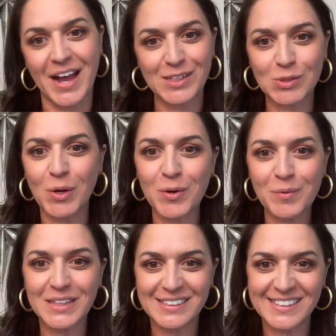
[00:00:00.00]
I struggle
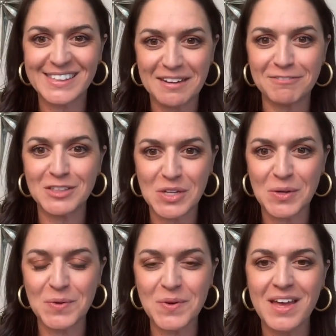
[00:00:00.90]
with this stuff
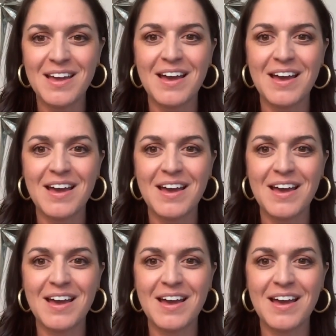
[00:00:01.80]
too.